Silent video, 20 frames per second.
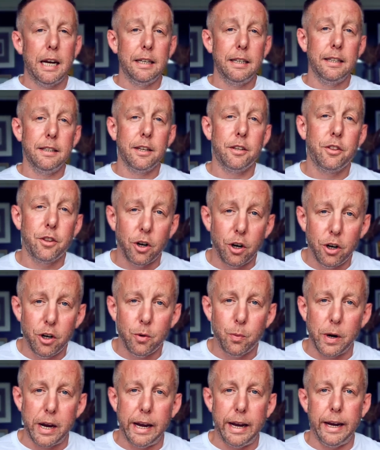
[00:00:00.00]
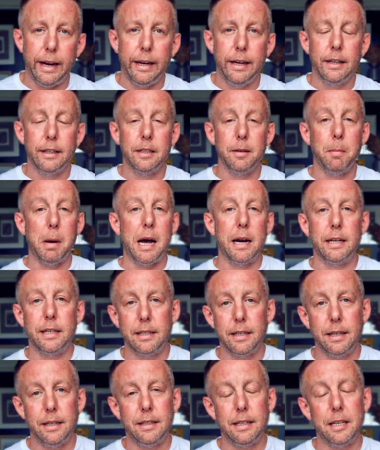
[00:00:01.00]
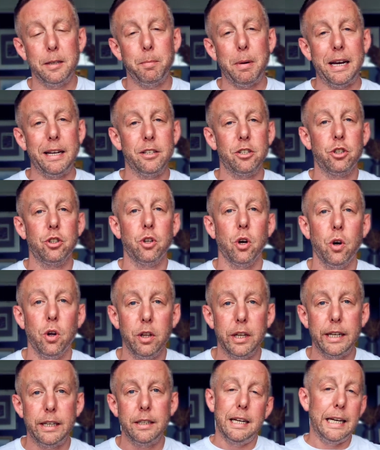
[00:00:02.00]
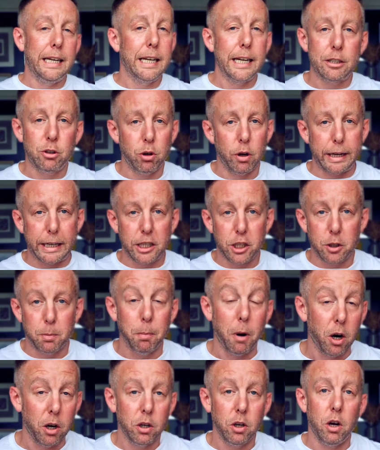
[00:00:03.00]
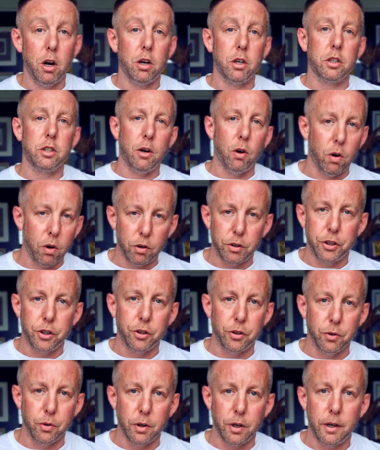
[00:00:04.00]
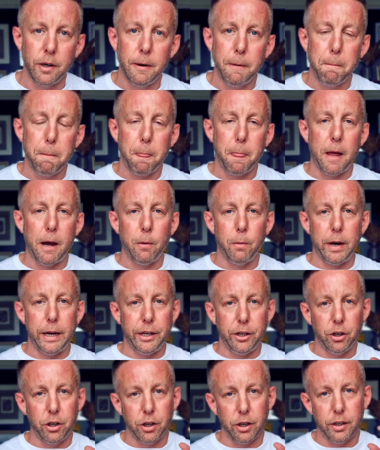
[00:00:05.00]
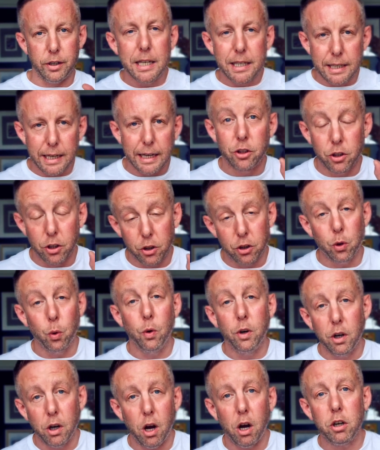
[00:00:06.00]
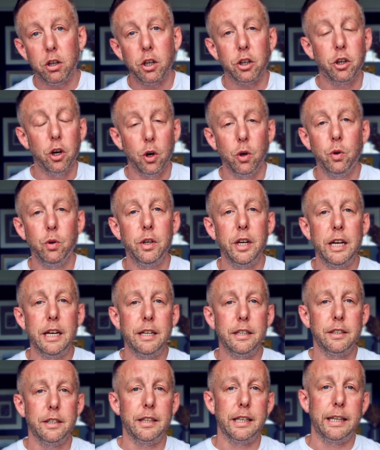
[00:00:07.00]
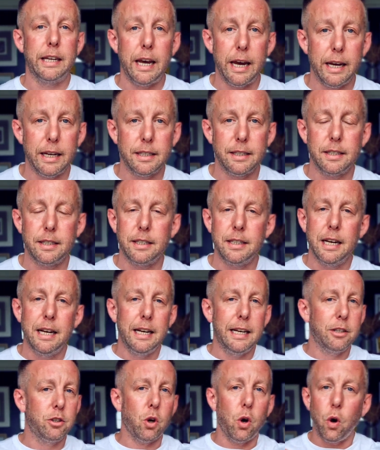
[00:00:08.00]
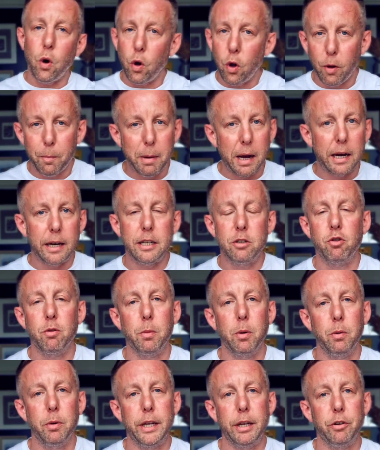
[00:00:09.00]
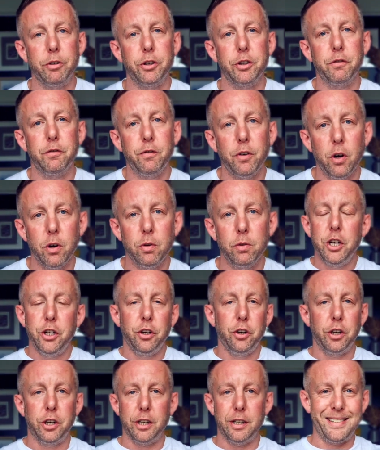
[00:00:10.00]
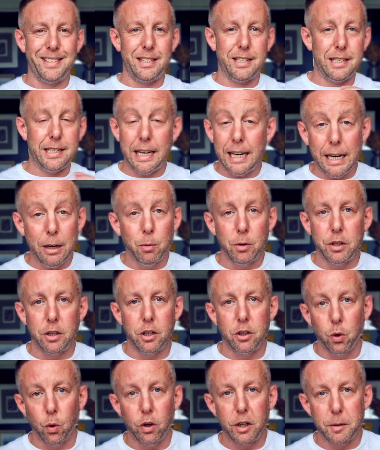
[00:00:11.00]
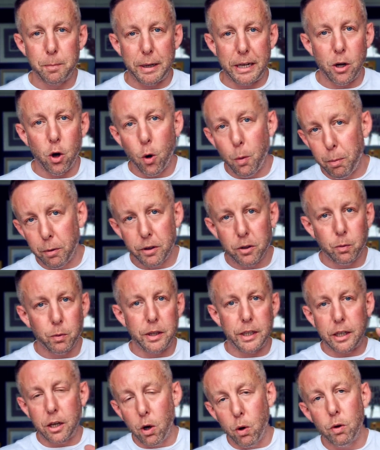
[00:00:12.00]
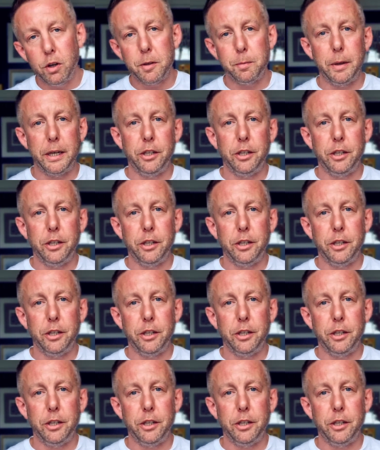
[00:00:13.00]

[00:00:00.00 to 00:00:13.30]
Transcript: then the third way to manage this is by installing electronic smart locks on your door. That way you can send the door lock code to the guests. It's all managed remotely on your phone. You can see when the door is being opened, when the code is being